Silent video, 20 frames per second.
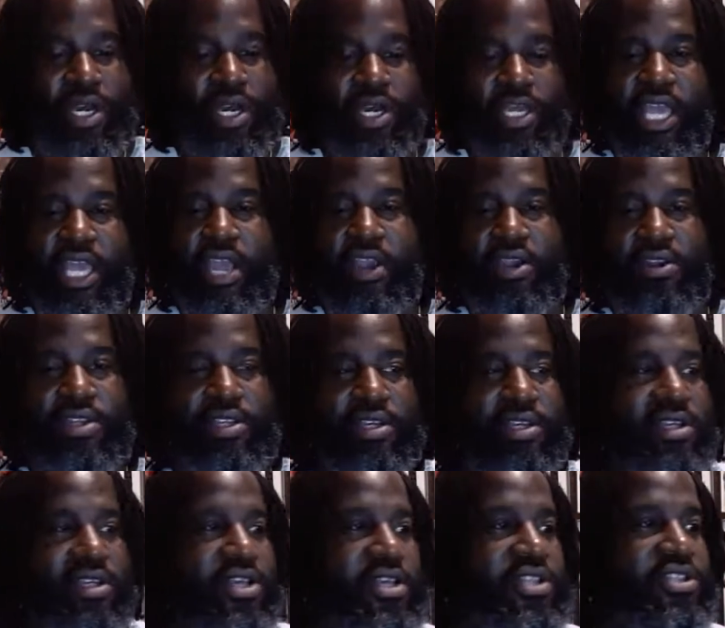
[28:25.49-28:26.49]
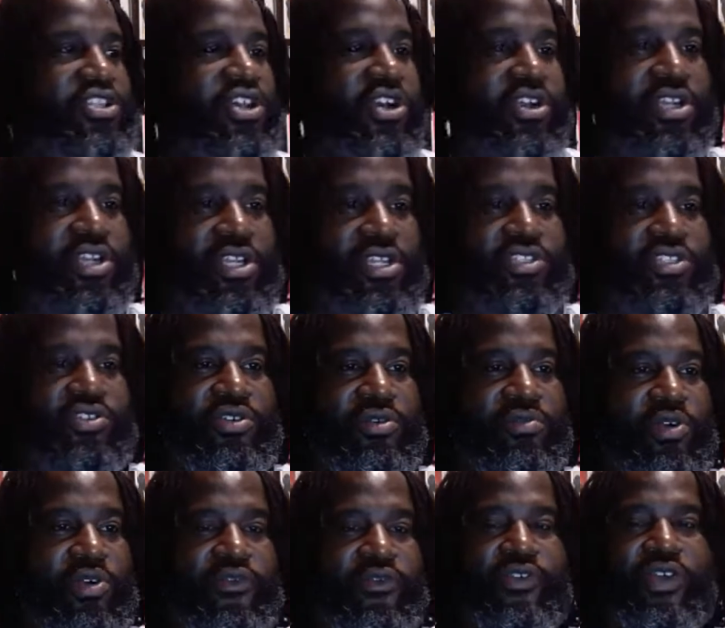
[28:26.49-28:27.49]
character, turn it into a
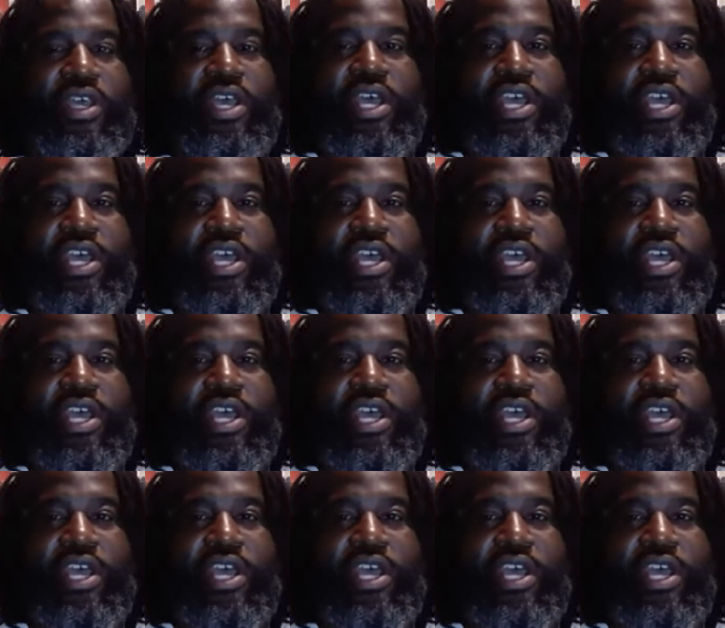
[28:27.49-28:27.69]
movie.